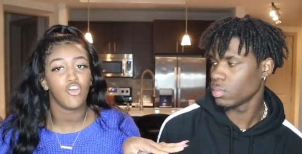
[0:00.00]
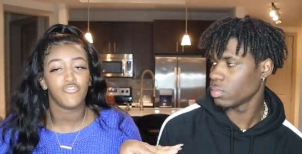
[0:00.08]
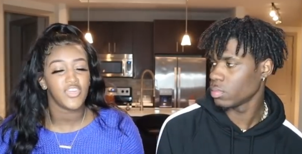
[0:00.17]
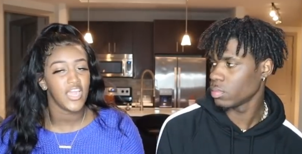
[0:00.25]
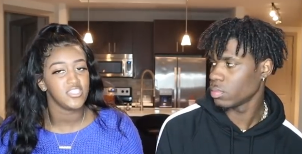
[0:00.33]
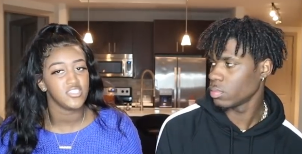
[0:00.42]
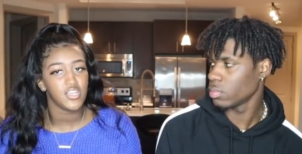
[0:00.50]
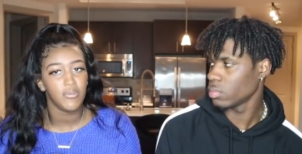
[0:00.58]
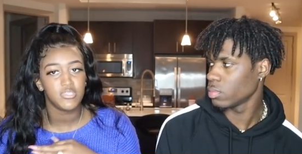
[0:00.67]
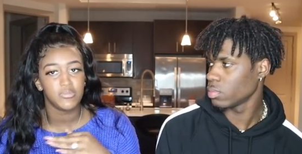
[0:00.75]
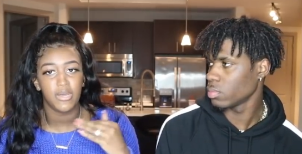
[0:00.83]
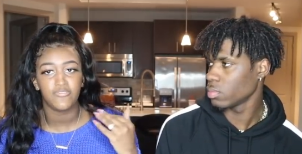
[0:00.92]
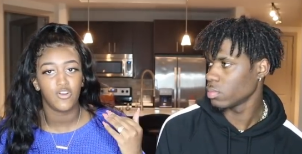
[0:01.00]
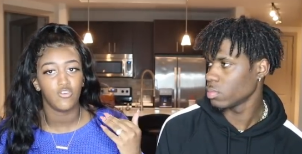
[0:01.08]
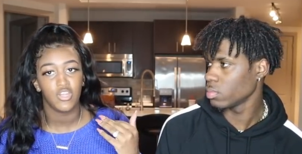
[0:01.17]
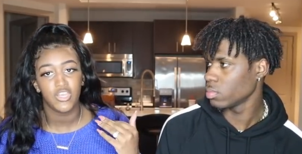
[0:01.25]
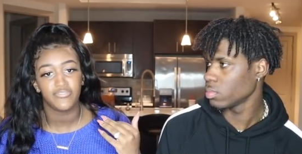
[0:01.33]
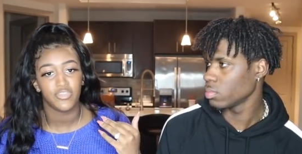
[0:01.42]
Speaker 1: Notifications come to my
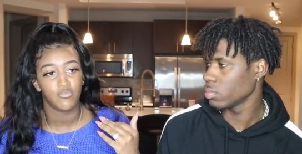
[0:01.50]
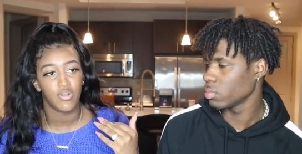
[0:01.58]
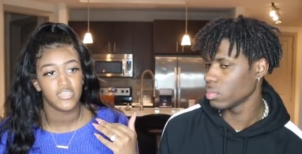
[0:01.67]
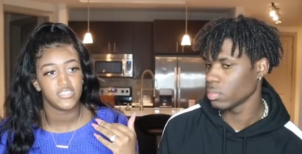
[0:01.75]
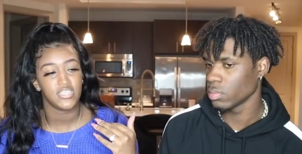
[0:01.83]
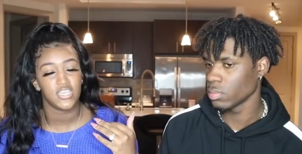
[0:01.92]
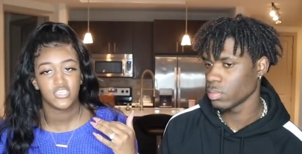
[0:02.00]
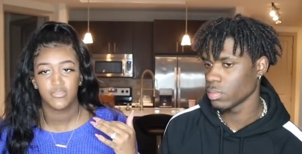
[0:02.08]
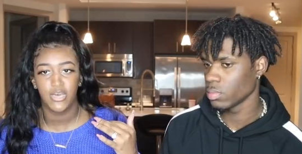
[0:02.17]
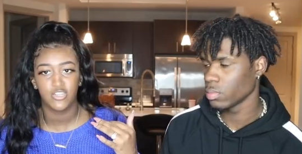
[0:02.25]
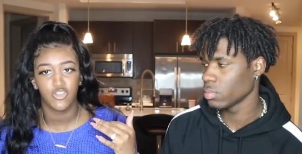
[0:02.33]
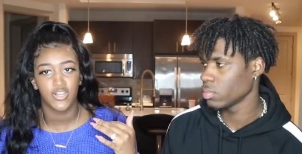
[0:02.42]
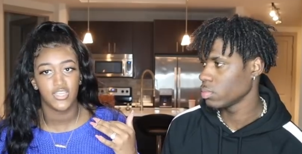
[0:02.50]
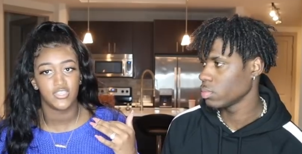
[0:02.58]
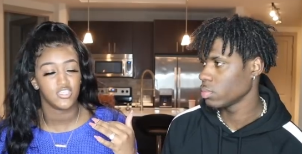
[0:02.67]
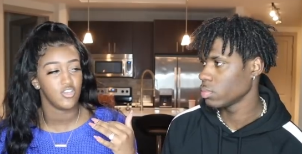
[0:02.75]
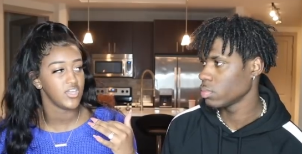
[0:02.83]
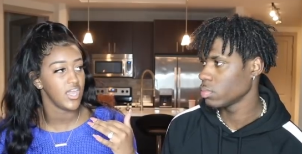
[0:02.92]
phone left and right saying somebody trying to
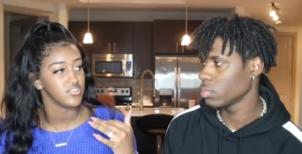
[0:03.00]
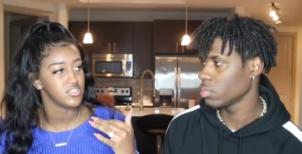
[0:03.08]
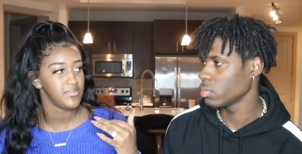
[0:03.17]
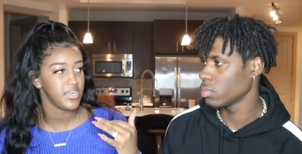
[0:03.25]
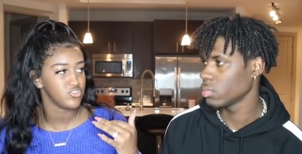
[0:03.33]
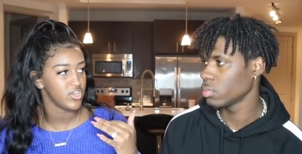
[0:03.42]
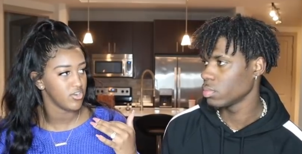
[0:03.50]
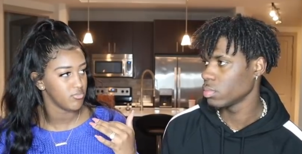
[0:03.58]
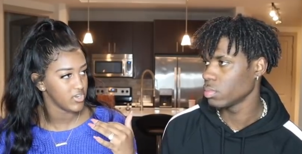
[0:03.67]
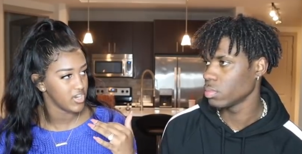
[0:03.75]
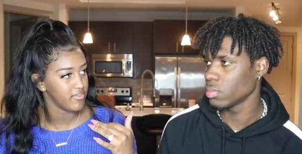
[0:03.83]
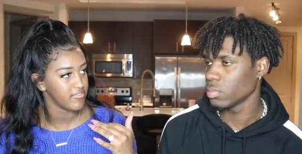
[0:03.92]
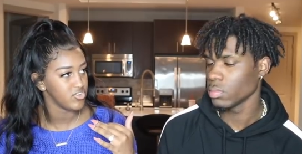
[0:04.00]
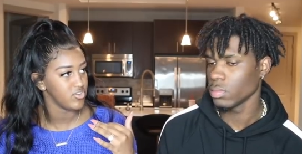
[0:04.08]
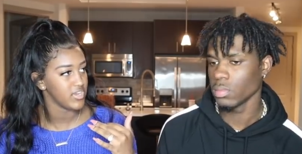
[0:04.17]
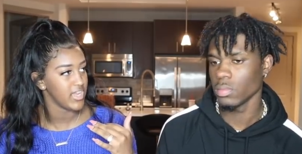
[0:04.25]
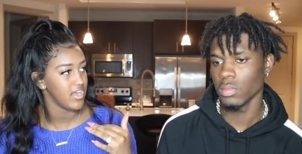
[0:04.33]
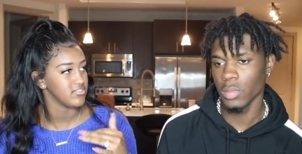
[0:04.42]
get to your account, somebody trying to recover
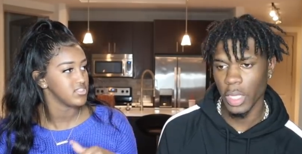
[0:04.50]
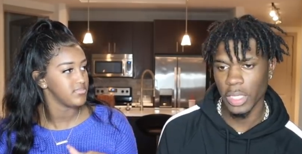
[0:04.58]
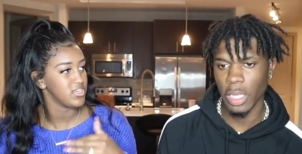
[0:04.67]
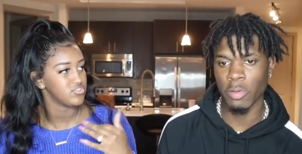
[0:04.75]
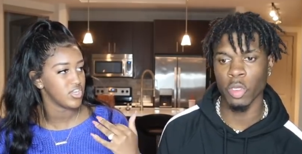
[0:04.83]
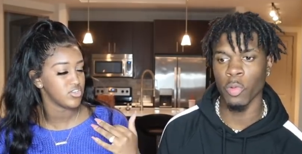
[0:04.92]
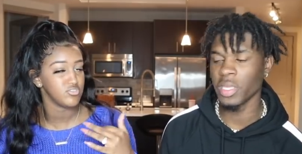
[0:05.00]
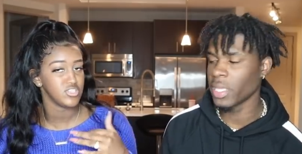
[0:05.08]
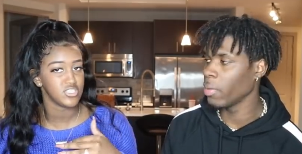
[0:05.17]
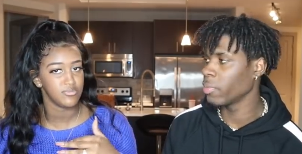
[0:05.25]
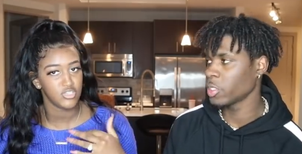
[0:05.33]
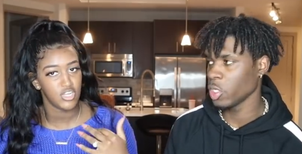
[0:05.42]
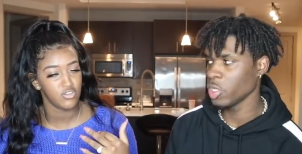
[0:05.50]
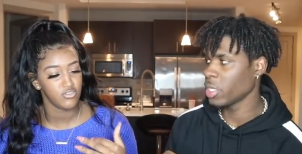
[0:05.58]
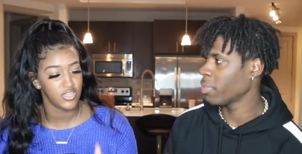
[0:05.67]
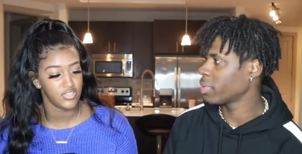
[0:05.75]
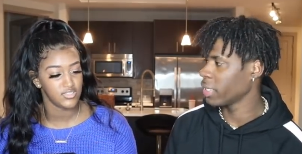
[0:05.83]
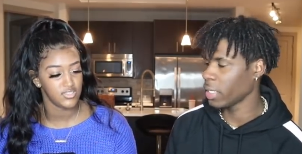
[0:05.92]
your account, yeah. So we kept, so
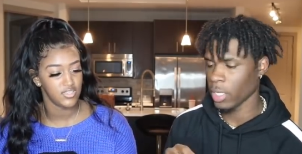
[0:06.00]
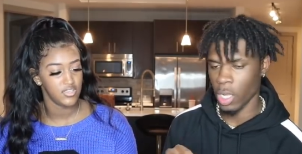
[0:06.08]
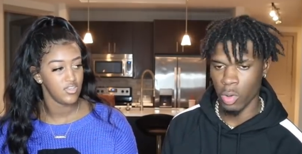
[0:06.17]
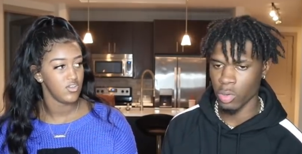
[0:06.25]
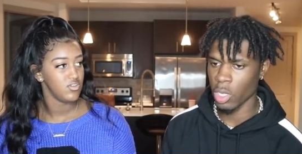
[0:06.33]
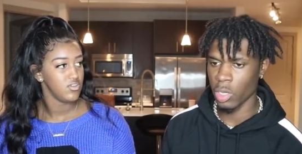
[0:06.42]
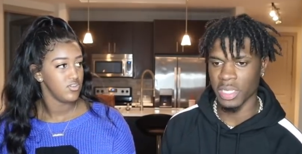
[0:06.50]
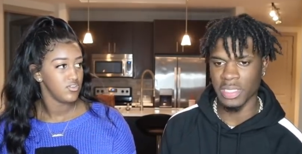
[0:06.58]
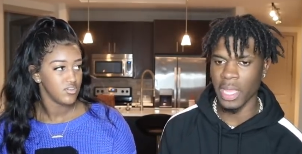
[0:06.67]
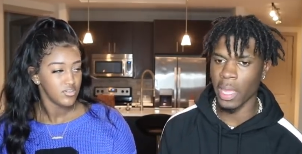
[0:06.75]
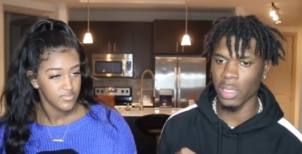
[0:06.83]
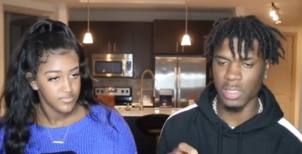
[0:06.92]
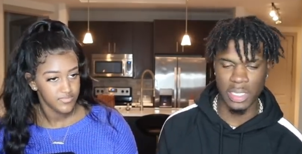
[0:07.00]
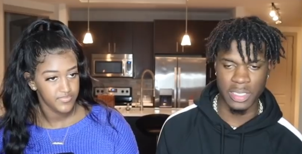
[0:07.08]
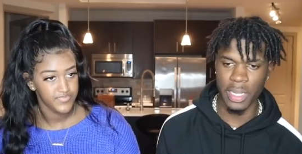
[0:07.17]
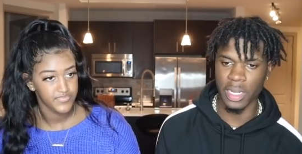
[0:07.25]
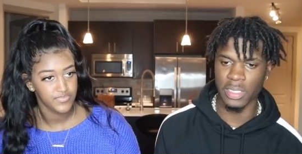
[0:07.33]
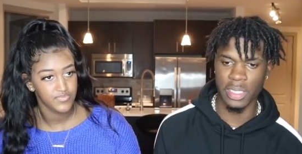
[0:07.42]
you kept
Speaker 2: clicking, no, no, that's not us,
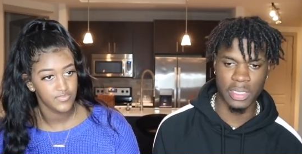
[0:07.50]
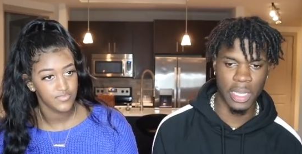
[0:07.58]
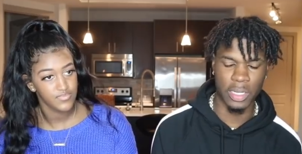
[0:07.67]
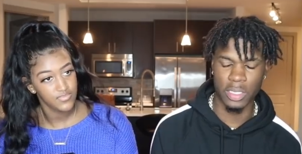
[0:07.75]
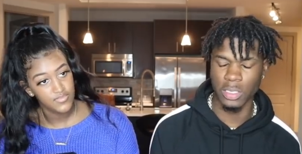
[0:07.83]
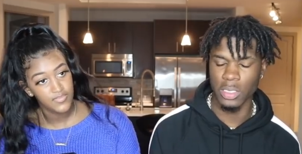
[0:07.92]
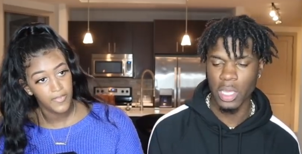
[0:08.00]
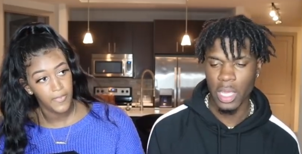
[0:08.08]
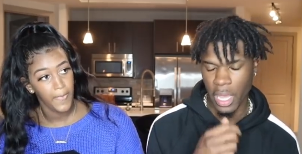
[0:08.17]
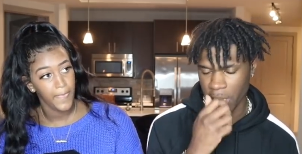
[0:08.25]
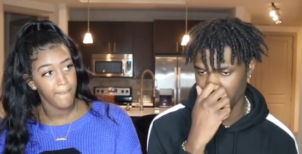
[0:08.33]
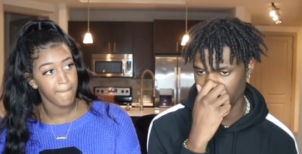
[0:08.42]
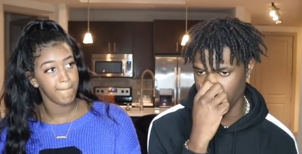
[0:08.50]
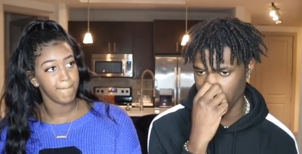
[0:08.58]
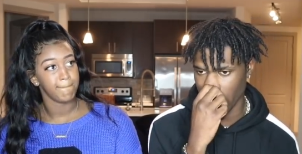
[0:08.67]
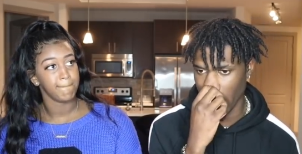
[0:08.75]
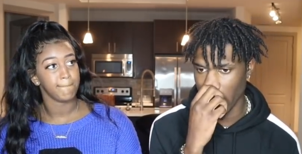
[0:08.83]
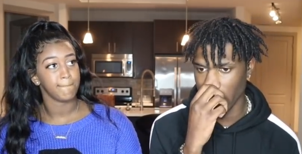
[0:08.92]
that's not us, that's not us. And
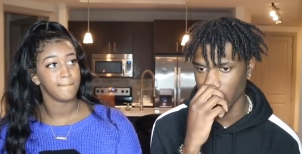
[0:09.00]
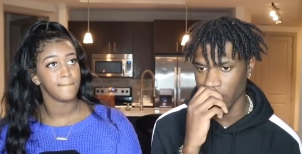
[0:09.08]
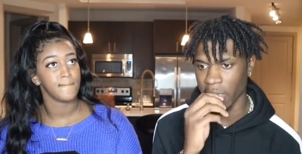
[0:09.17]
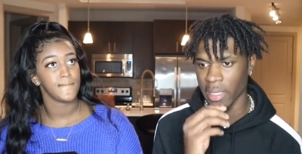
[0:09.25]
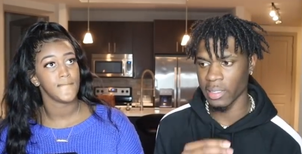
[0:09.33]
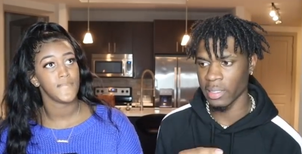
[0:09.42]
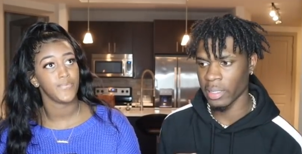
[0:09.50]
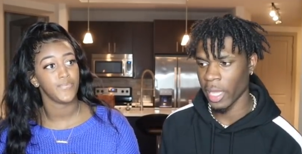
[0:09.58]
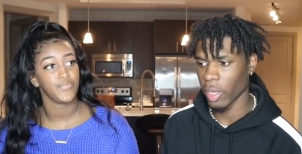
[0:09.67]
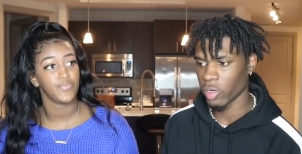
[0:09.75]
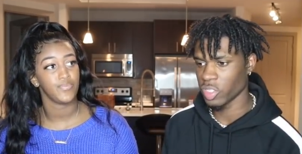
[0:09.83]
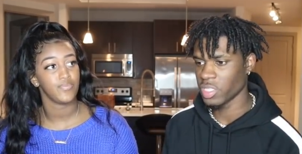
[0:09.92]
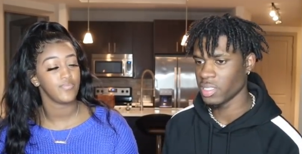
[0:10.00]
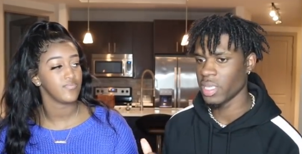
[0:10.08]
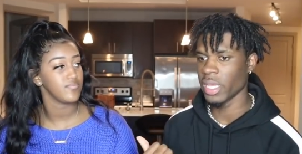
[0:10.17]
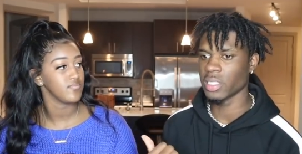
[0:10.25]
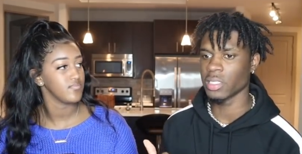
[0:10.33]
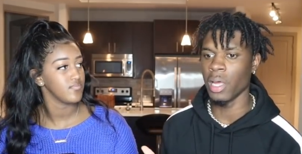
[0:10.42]
then later, and then later she
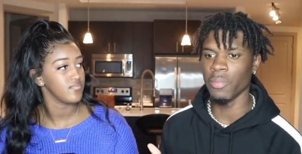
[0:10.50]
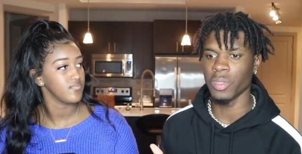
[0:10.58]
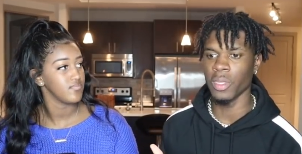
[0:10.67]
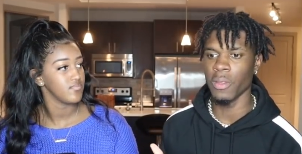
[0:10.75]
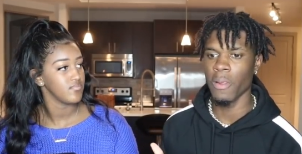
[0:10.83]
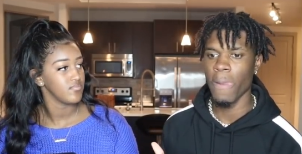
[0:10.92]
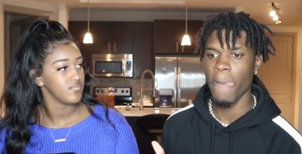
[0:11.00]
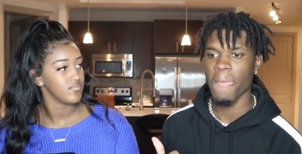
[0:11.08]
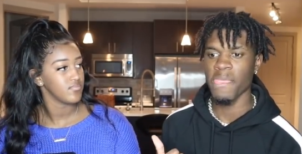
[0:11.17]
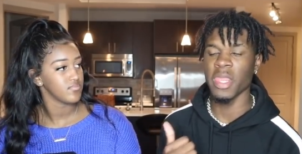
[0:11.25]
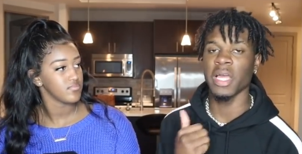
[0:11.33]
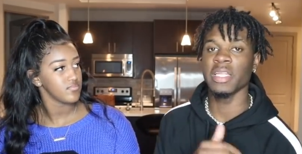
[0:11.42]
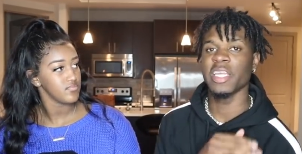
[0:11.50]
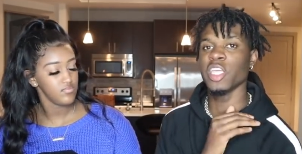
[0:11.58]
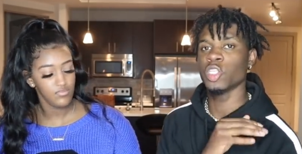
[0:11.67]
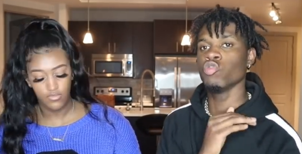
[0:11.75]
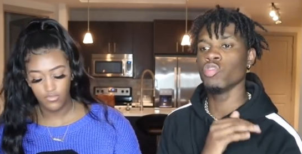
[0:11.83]
takes something. Now, kid